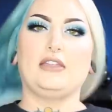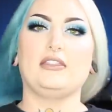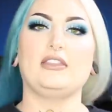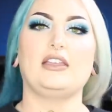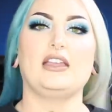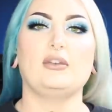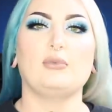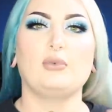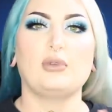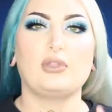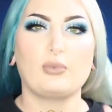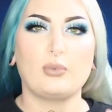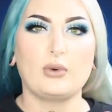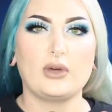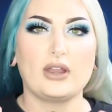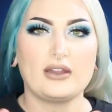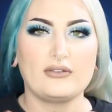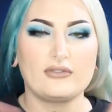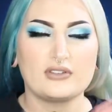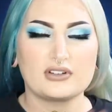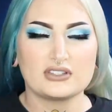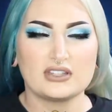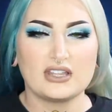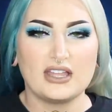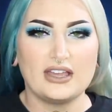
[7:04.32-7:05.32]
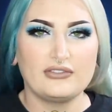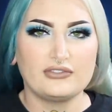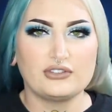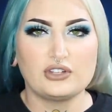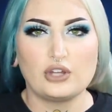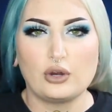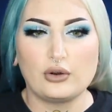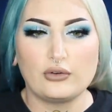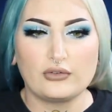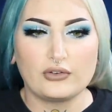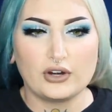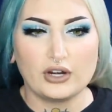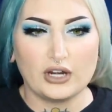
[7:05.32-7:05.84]
And then with whatever's left
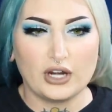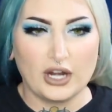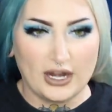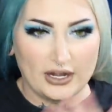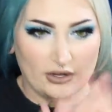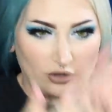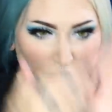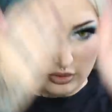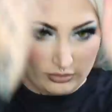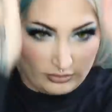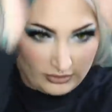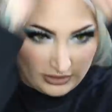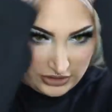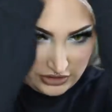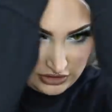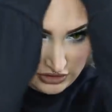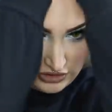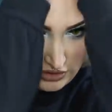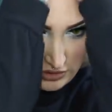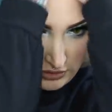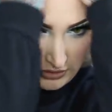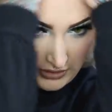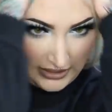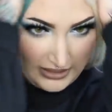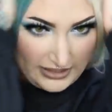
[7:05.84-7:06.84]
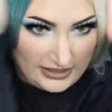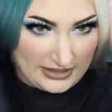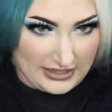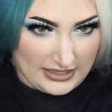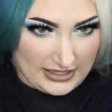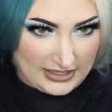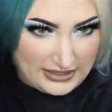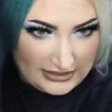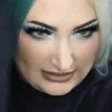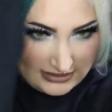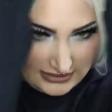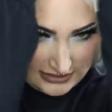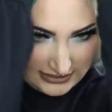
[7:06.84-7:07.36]
over, I normally just go like
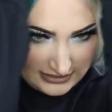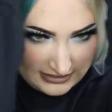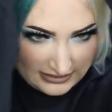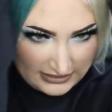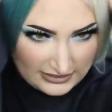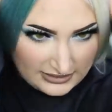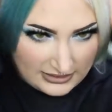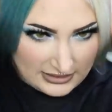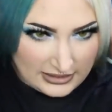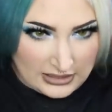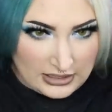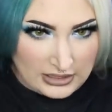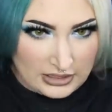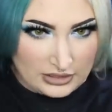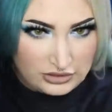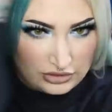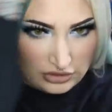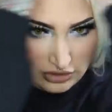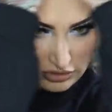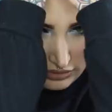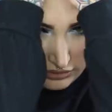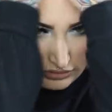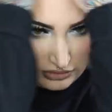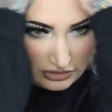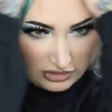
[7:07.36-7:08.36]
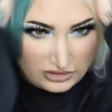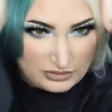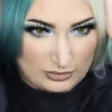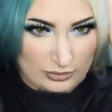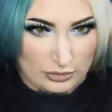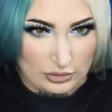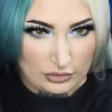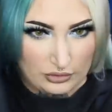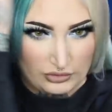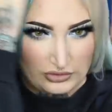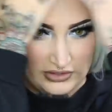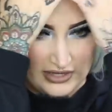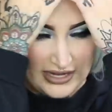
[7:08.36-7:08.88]
this to
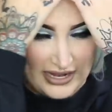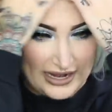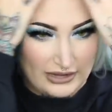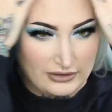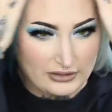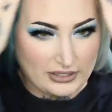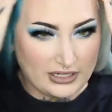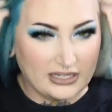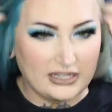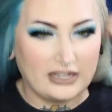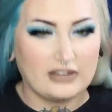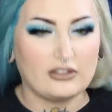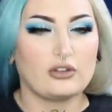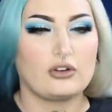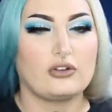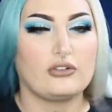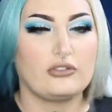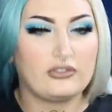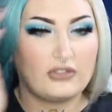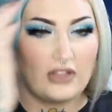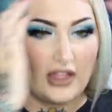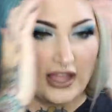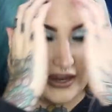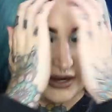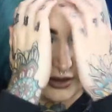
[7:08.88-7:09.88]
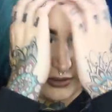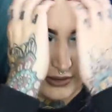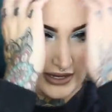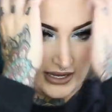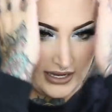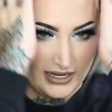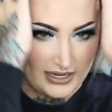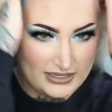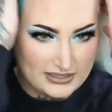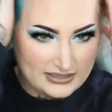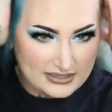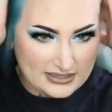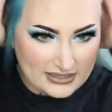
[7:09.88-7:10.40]
smooth down any little
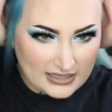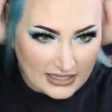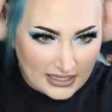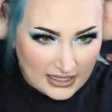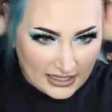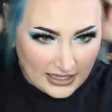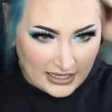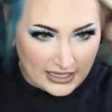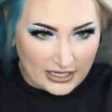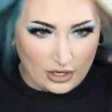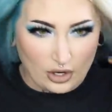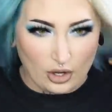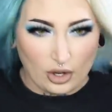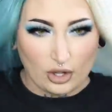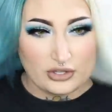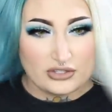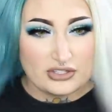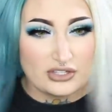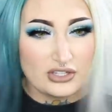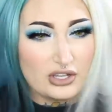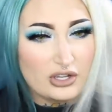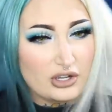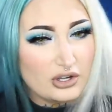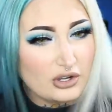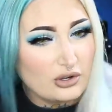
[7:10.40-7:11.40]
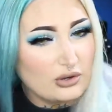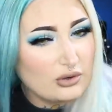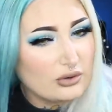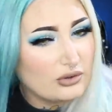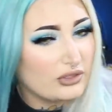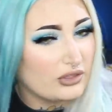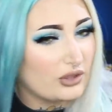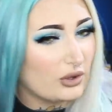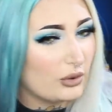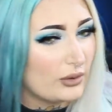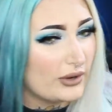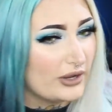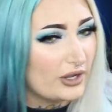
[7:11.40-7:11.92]
flyaways. And also,
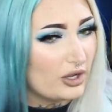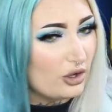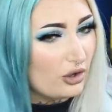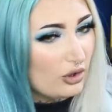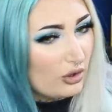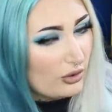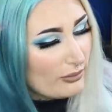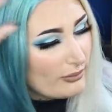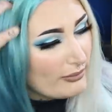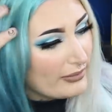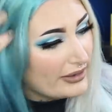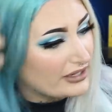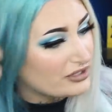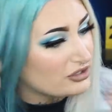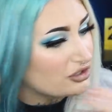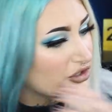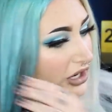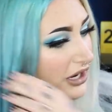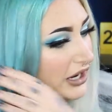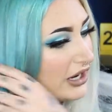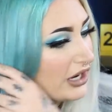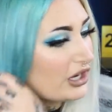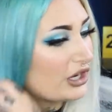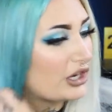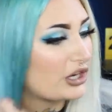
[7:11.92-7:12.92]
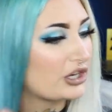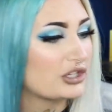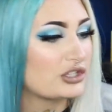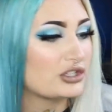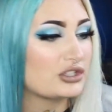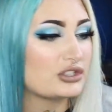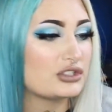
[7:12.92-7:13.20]
the oil makes your hair